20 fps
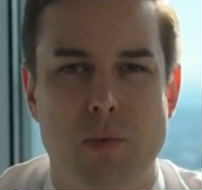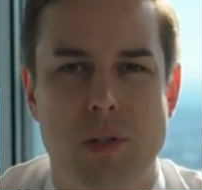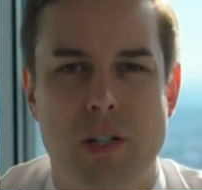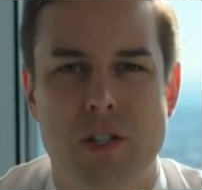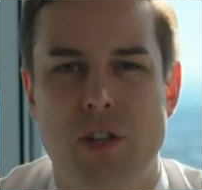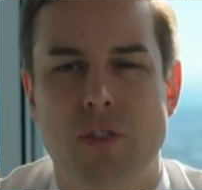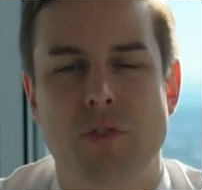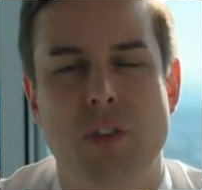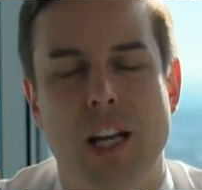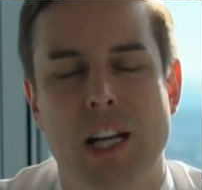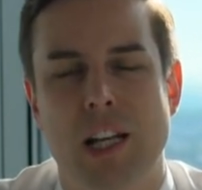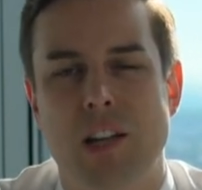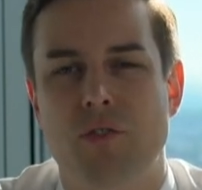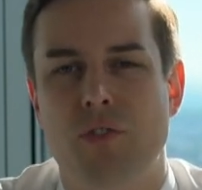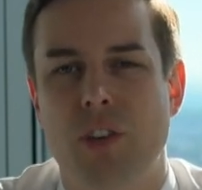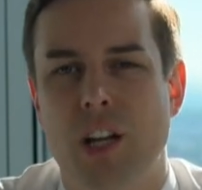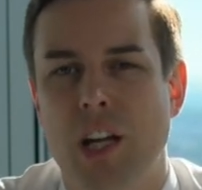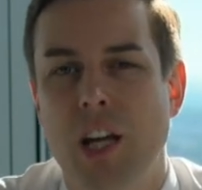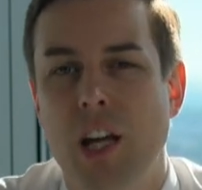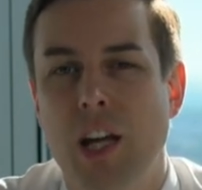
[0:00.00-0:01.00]
which
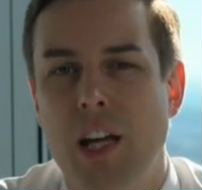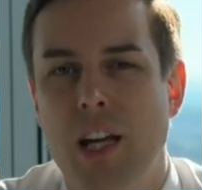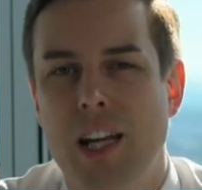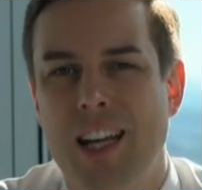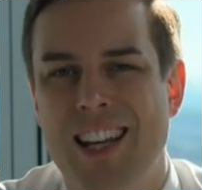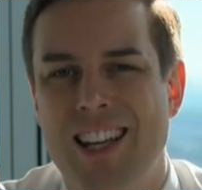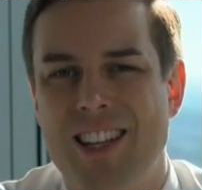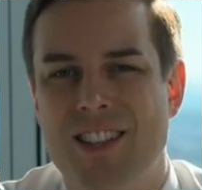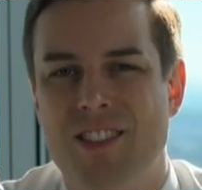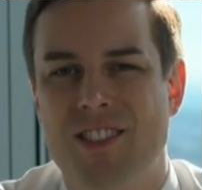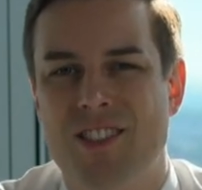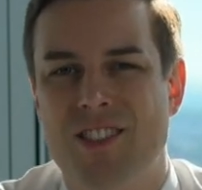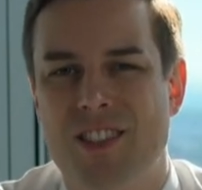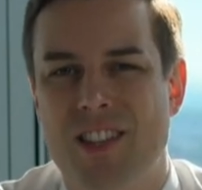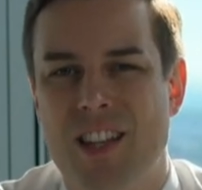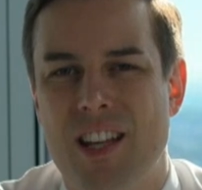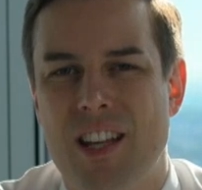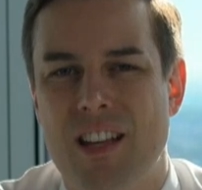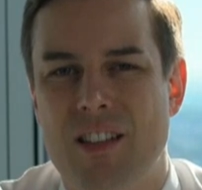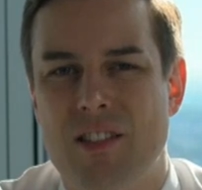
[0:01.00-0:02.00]
effectively is
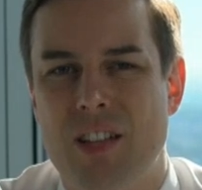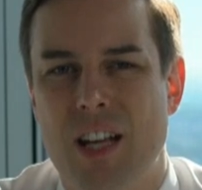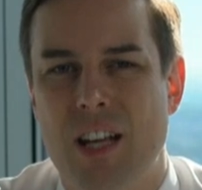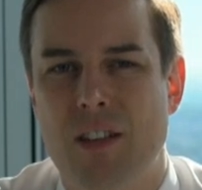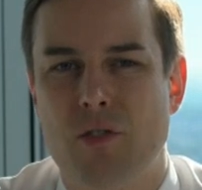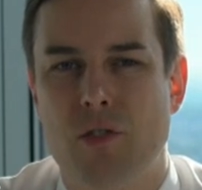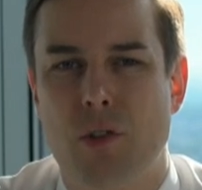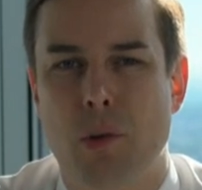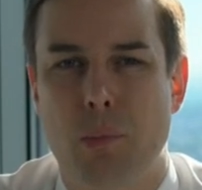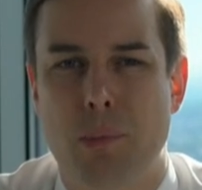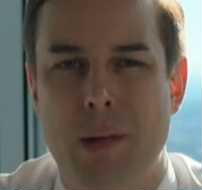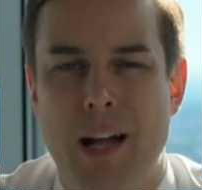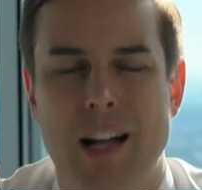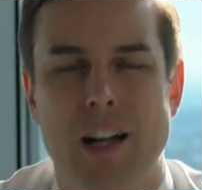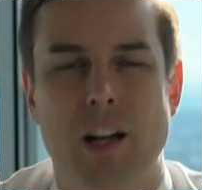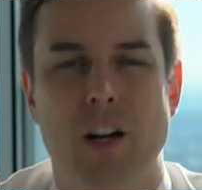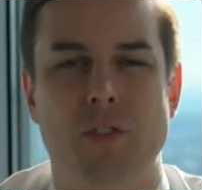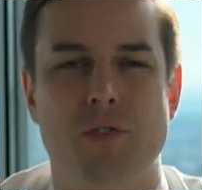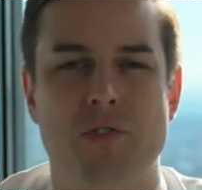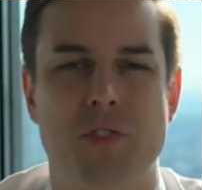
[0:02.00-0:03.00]
the central
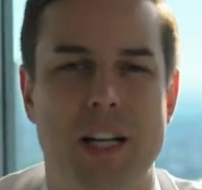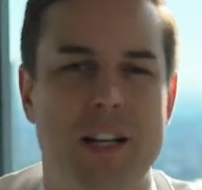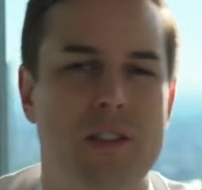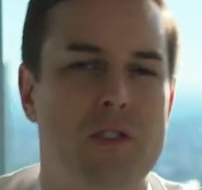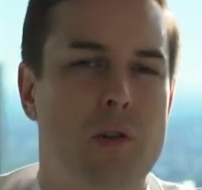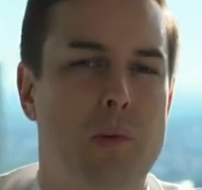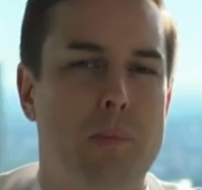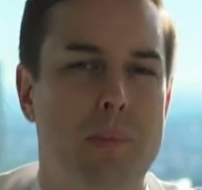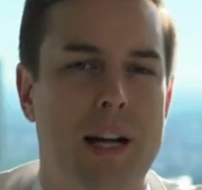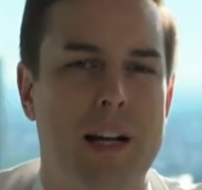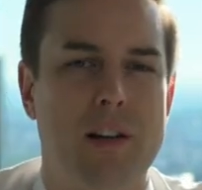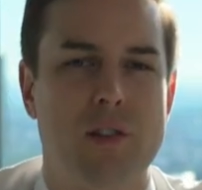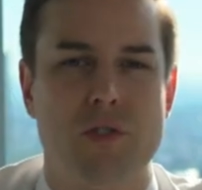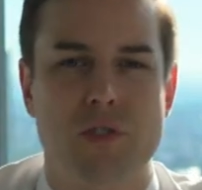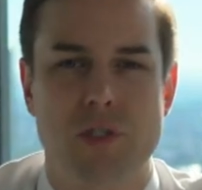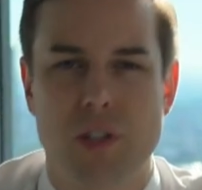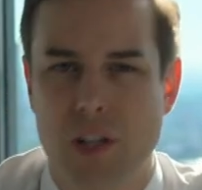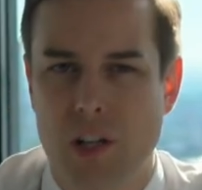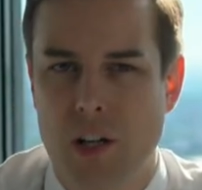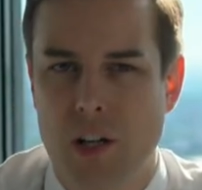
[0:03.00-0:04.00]
bank of central banks.